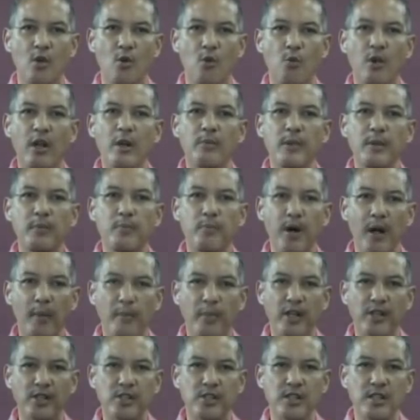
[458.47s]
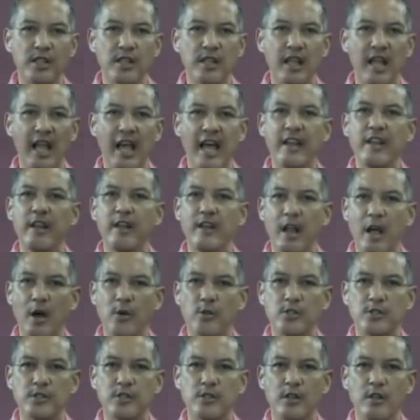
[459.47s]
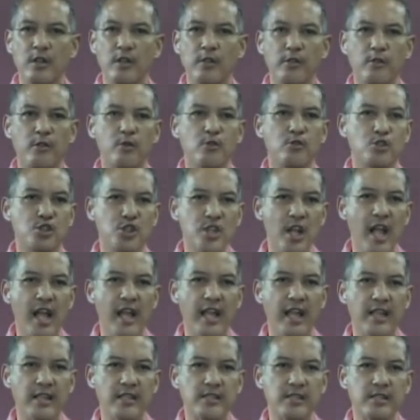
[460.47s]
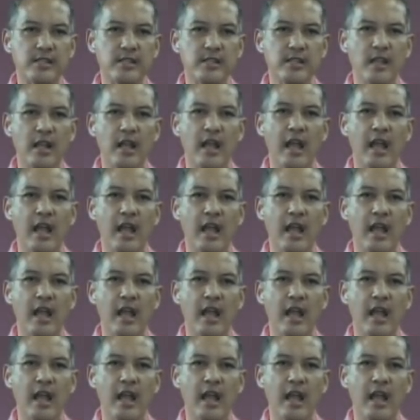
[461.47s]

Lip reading: will be published and announced through GIS